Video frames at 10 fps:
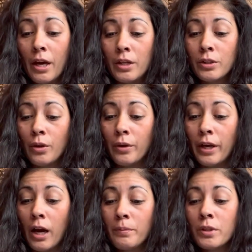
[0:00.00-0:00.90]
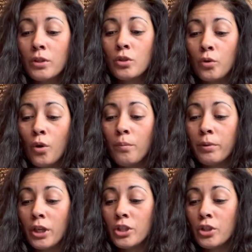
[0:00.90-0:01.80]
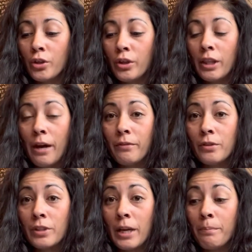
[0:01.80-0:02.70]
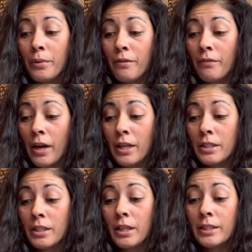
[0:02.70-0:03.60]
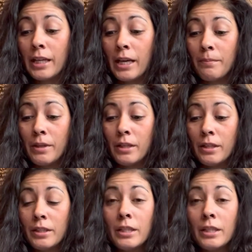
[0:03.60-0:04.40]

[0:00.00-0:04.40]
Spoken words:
So it helps control blood sugar levels and prevent diabetes.